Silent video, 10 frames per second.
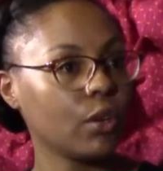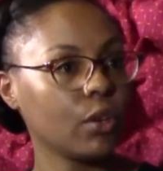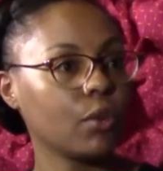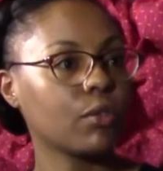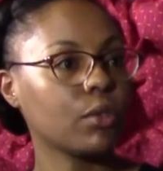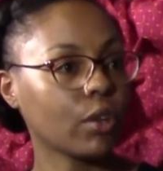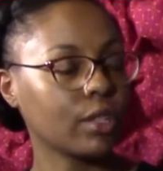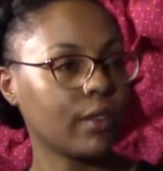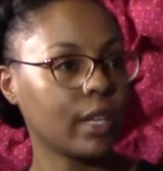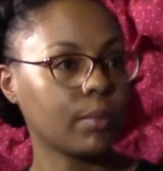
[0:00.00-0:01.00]
you've not
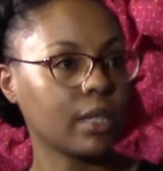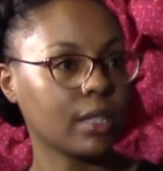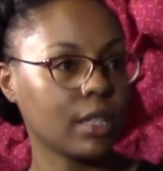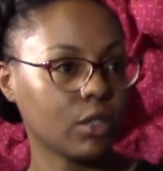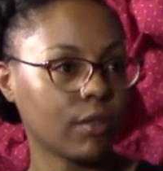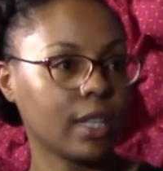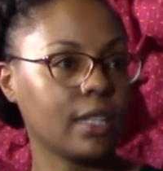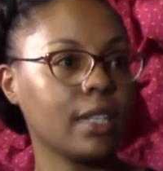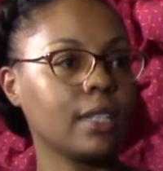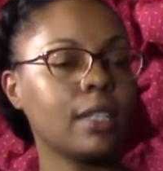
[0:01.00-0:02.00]
developed a sense of
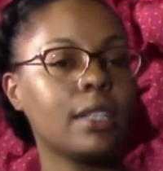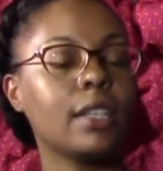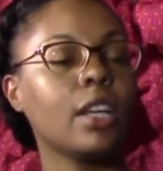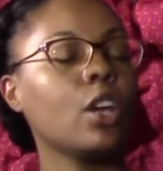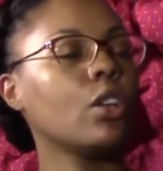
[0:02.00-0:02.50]
identity,